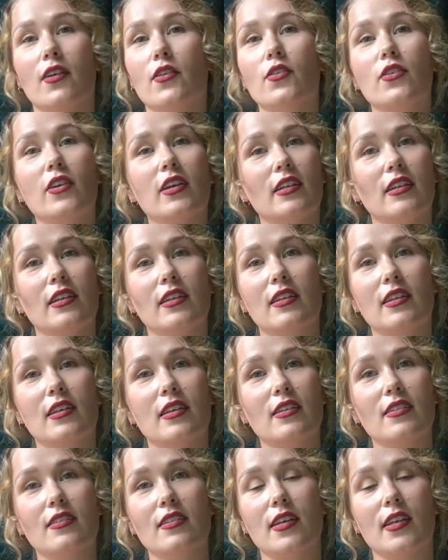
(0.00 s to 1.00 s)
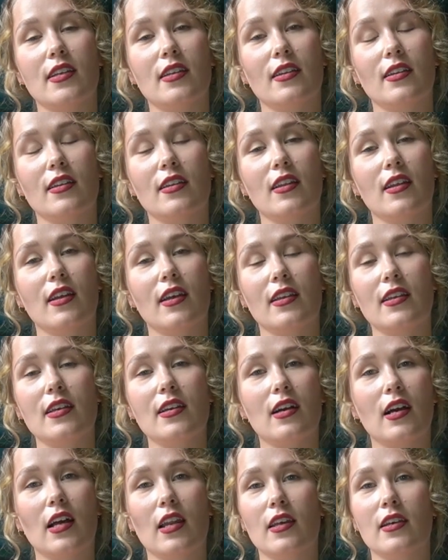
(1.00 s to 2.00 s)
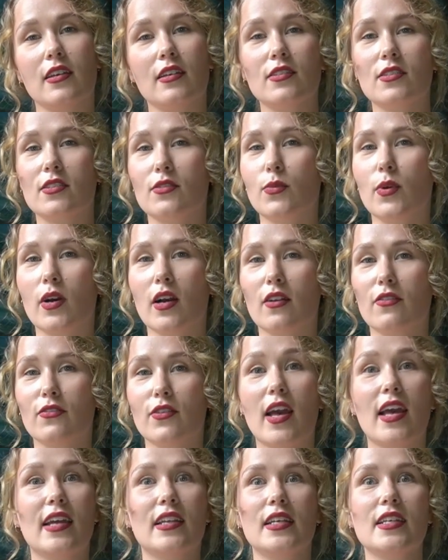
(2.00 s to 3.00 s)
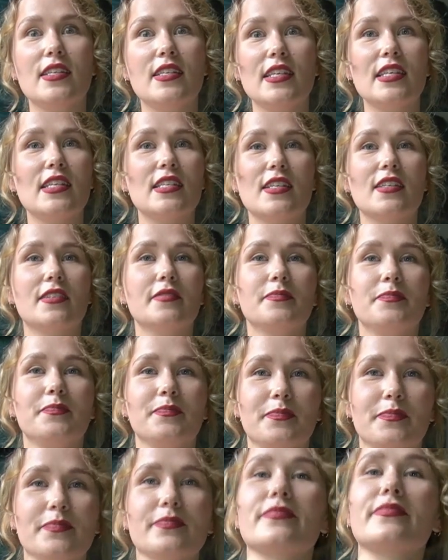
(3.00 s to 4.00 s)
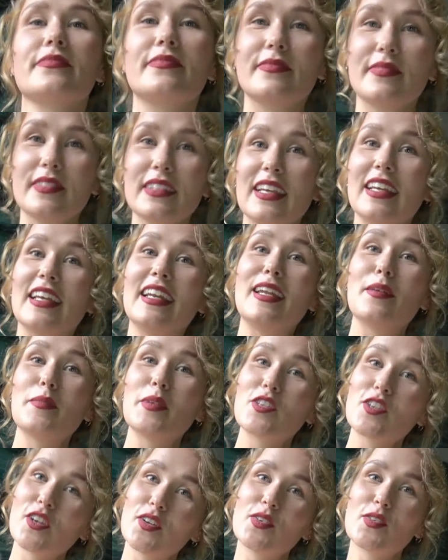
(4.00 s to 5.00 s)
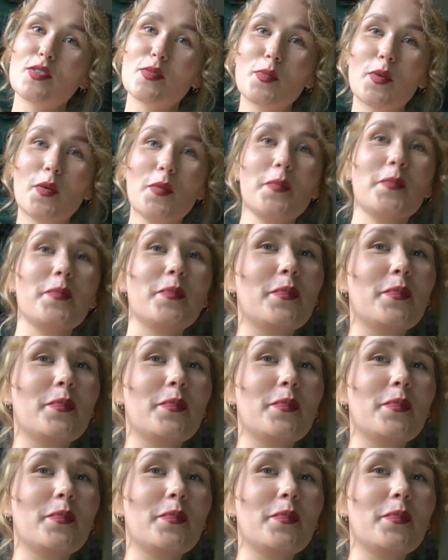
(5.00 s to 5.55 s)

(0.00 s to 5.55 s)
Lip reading: You can knit this in any colour to work for any season. Let me show you some more.